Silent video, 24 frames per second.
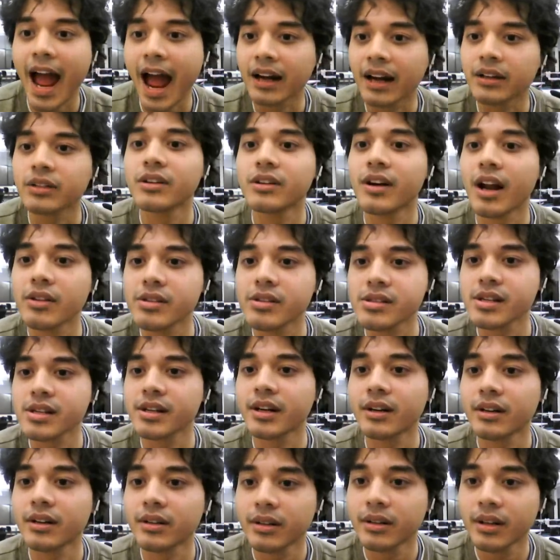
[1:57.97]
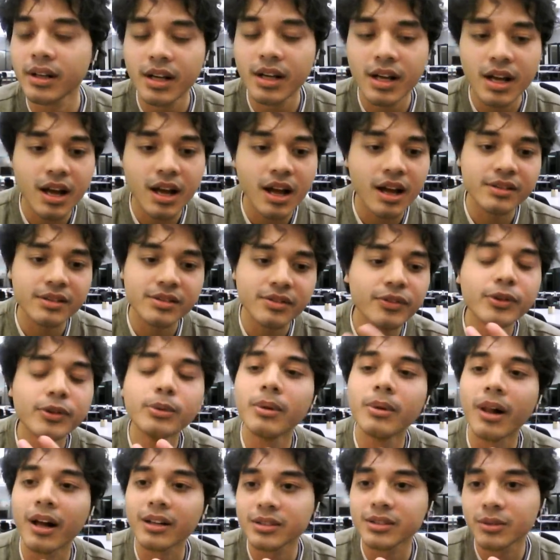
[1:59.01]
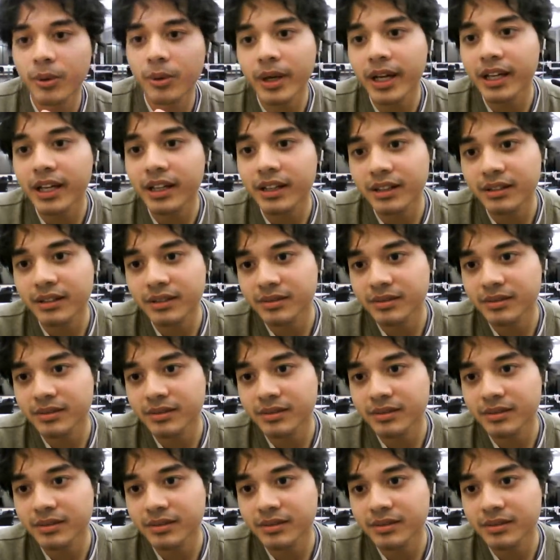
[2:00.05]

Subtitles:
at Ground Zero. It's a few blocks away.